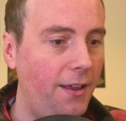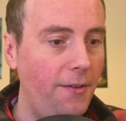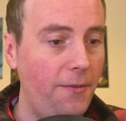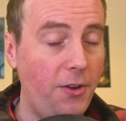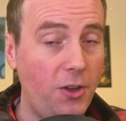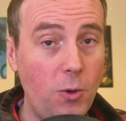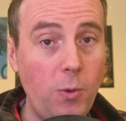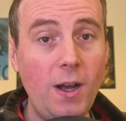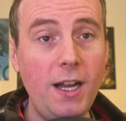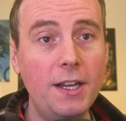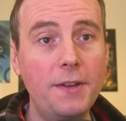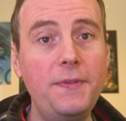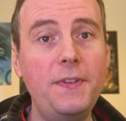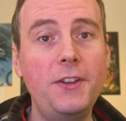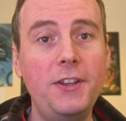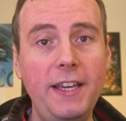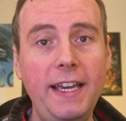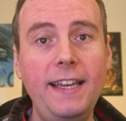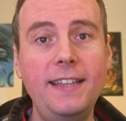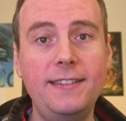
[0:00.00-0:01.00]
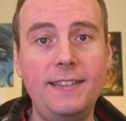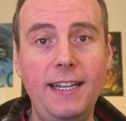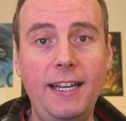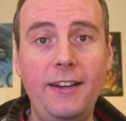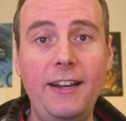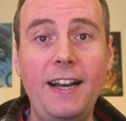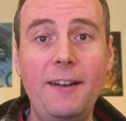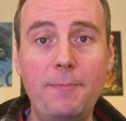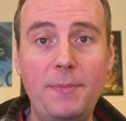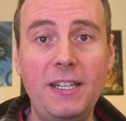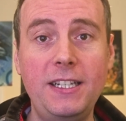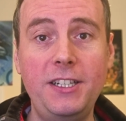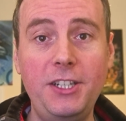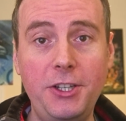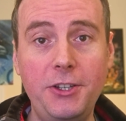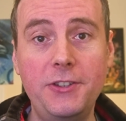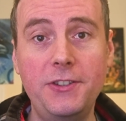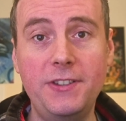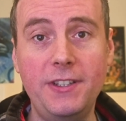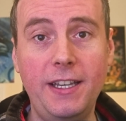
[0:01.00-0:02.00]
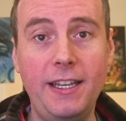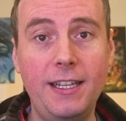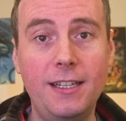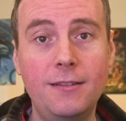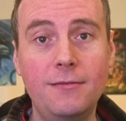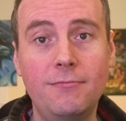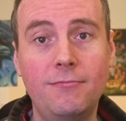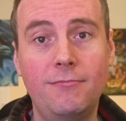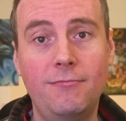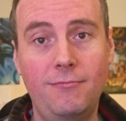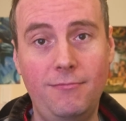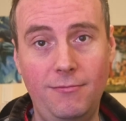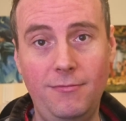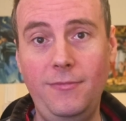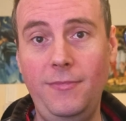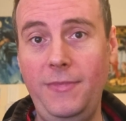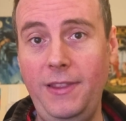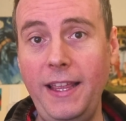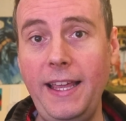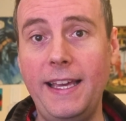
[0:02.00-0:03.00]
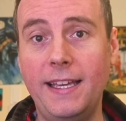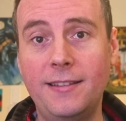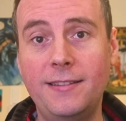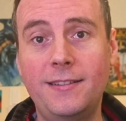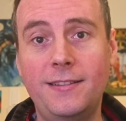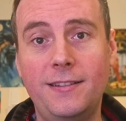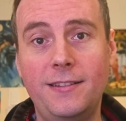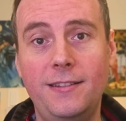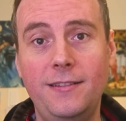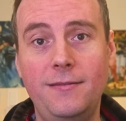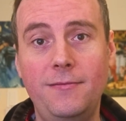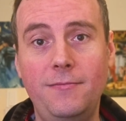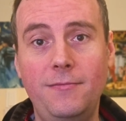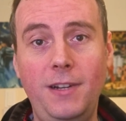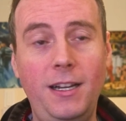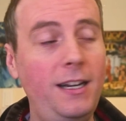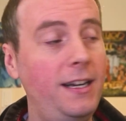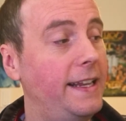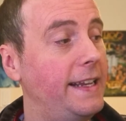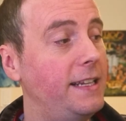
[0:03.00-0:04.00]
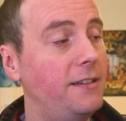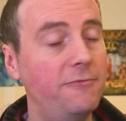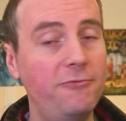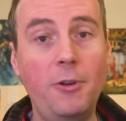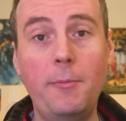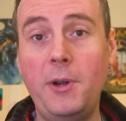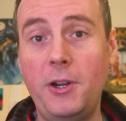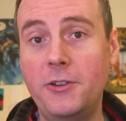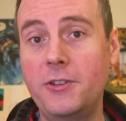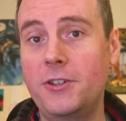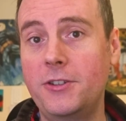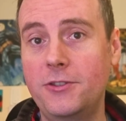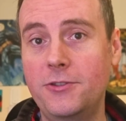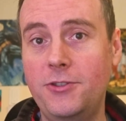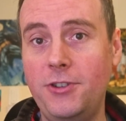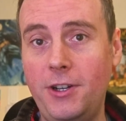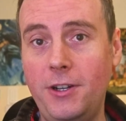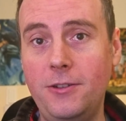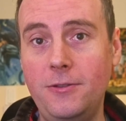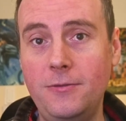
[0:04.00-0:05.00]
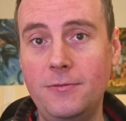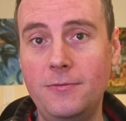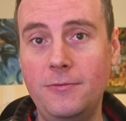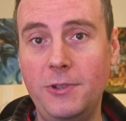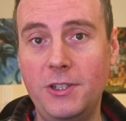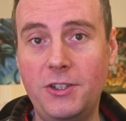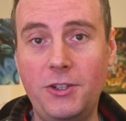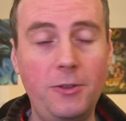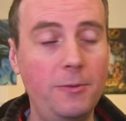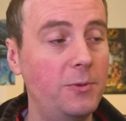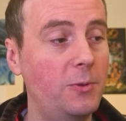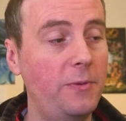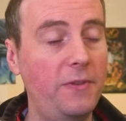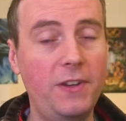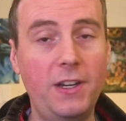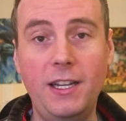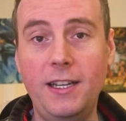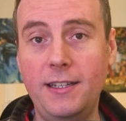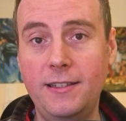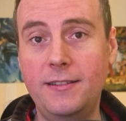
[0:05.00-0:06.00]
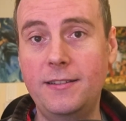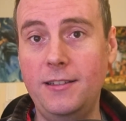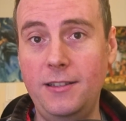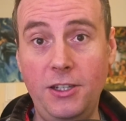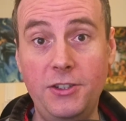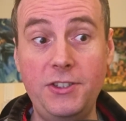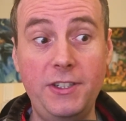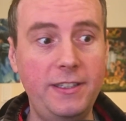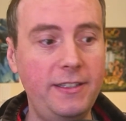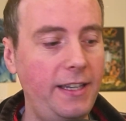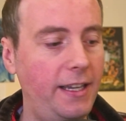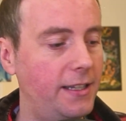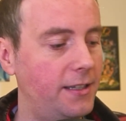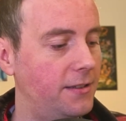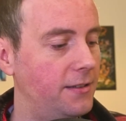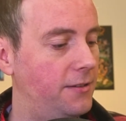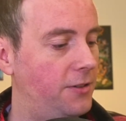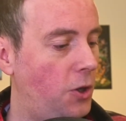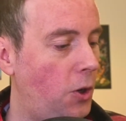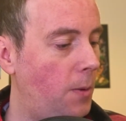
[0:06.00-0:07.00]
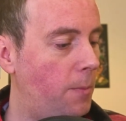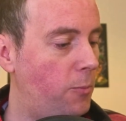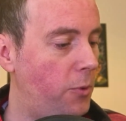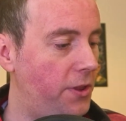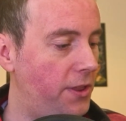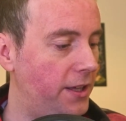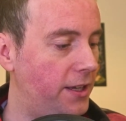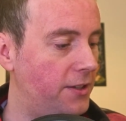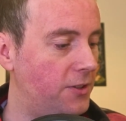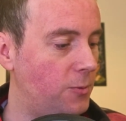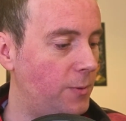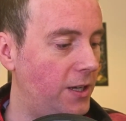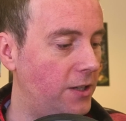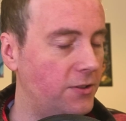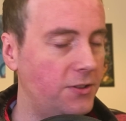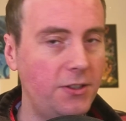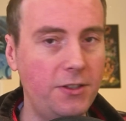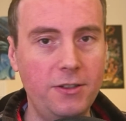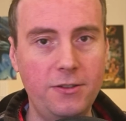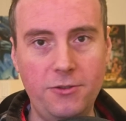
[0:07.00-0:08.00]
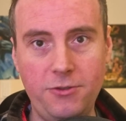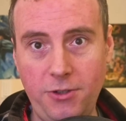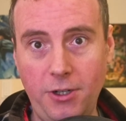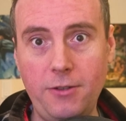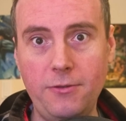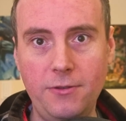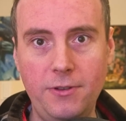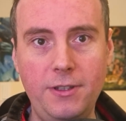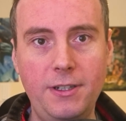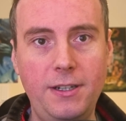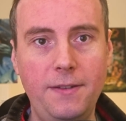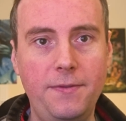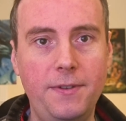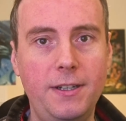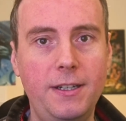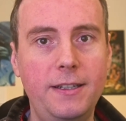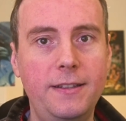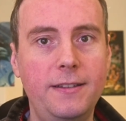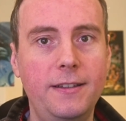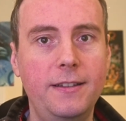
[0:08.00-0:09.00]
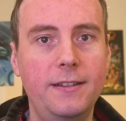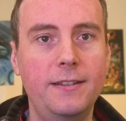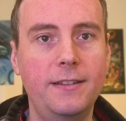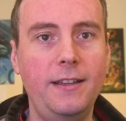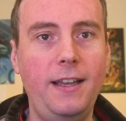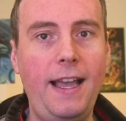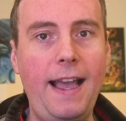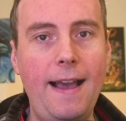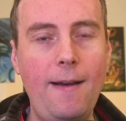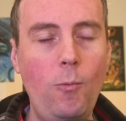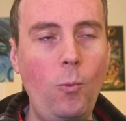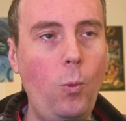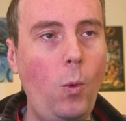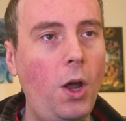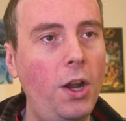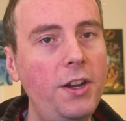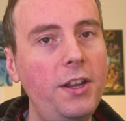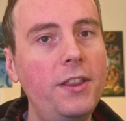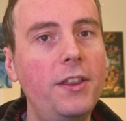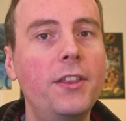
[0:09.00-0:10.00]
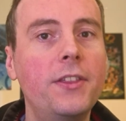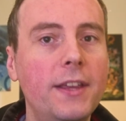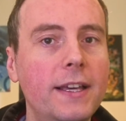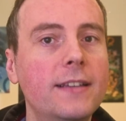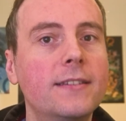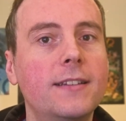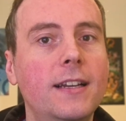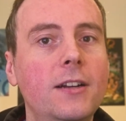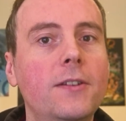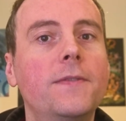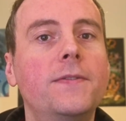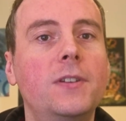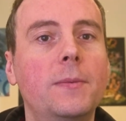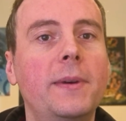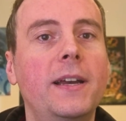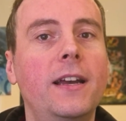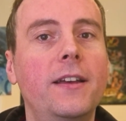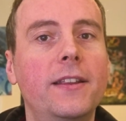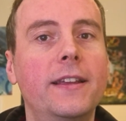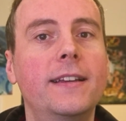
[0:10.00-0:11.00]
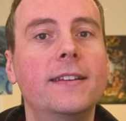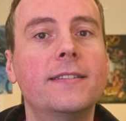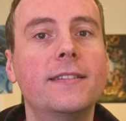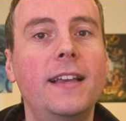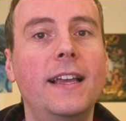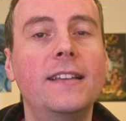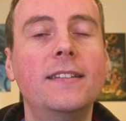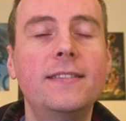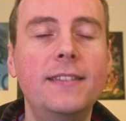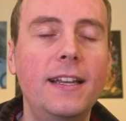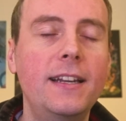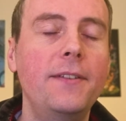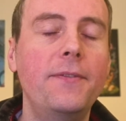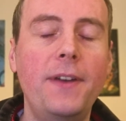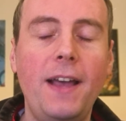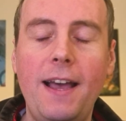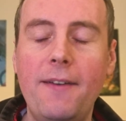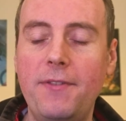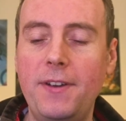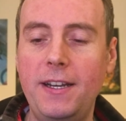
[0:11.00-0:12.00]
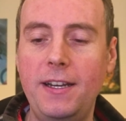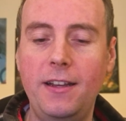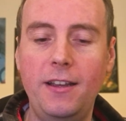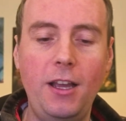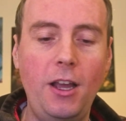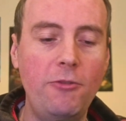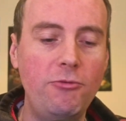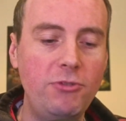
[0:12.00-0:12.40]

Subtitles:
for quite a few years now, I've been using this Elite remote control, which comes with a nice Logitech hub with it as well to control the devices. And one of the things I loved about this, instead of having a